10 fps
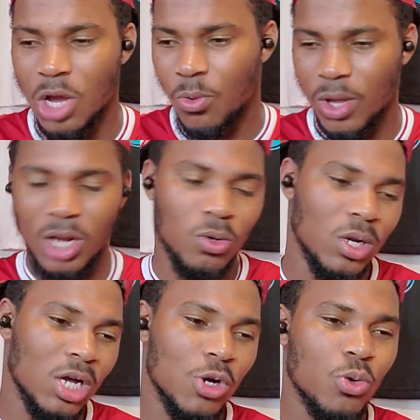We all know
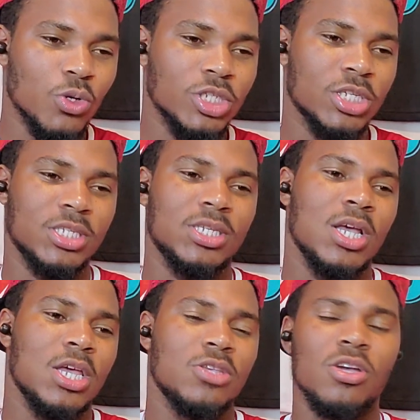that Guric is
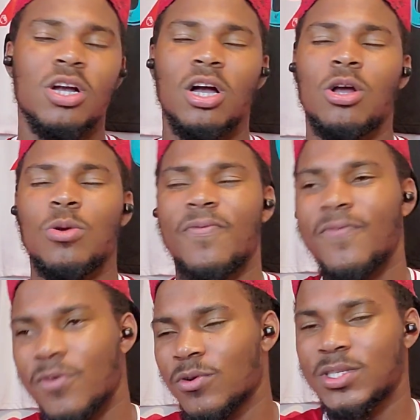Jurgen Klopp
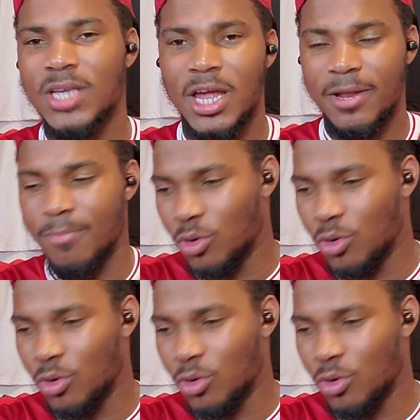first signing.